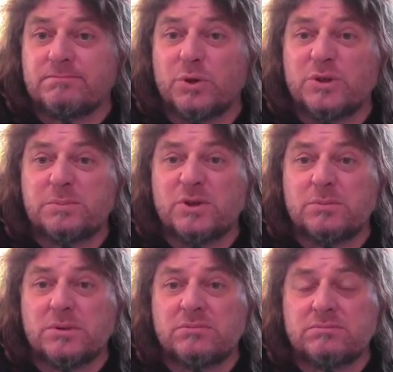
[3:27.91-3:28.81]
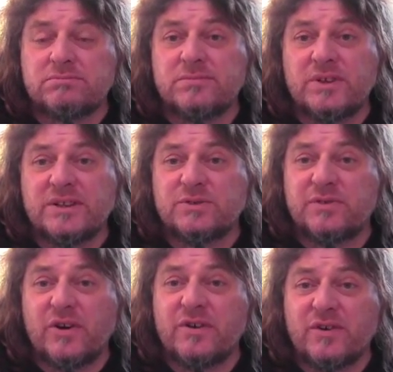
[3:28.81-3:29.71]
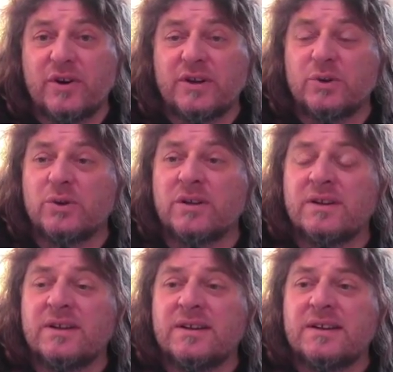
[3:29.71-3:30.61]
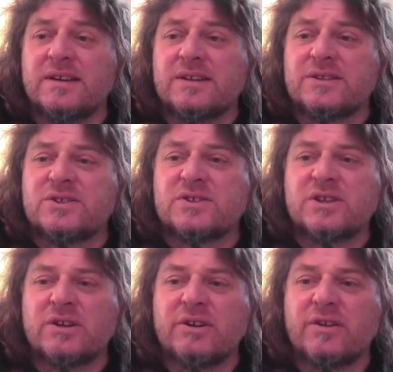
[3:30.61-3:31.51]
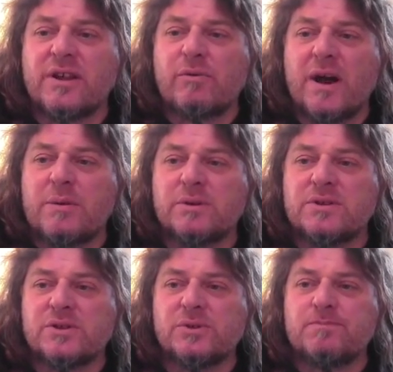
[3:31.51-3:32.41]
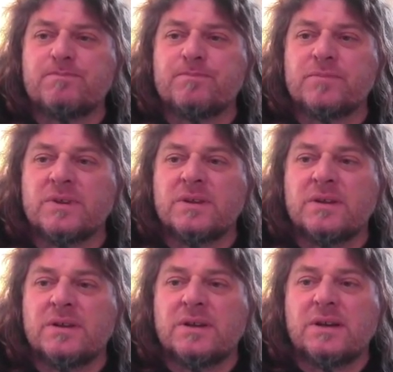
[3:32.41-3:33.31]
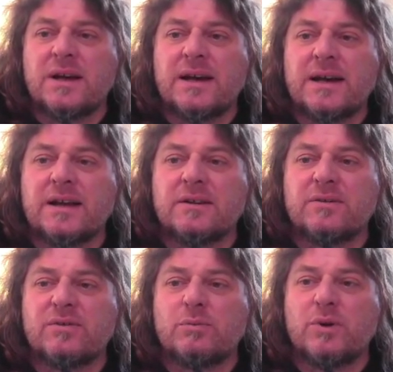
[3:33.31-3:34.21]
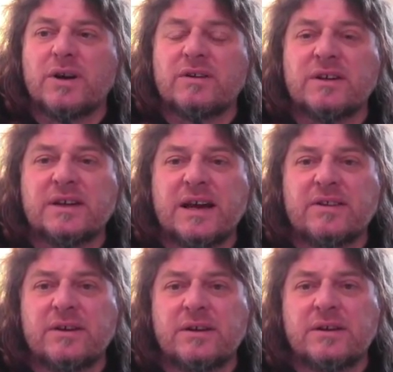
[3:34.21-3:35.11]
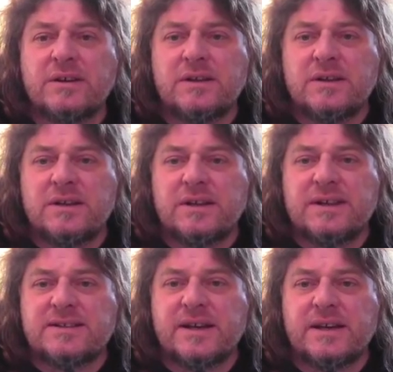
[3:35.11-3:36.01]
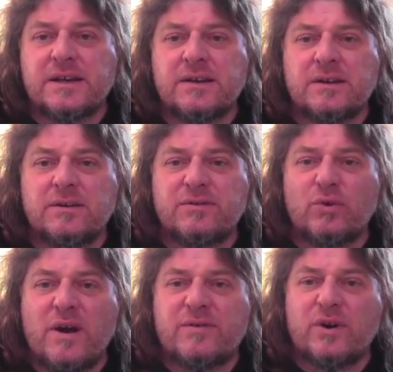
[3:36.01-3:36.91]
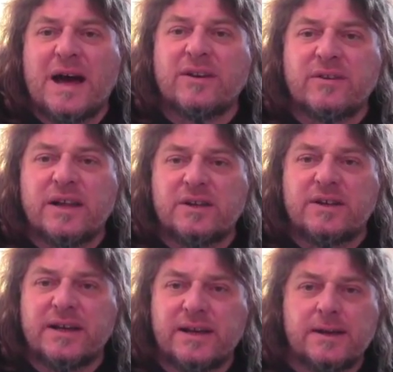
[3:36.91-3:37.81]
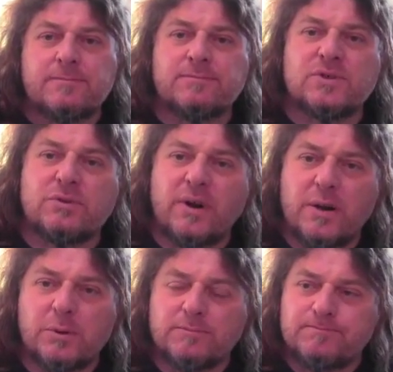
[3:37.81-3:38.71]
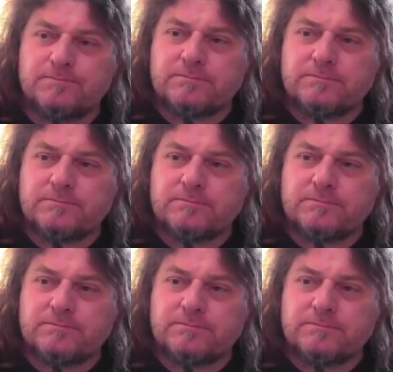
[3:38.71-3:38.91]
bluish purple. That's very, very cool. This is the colour that they ripen to, and from what I can gather, they take forever and then a day to ripen.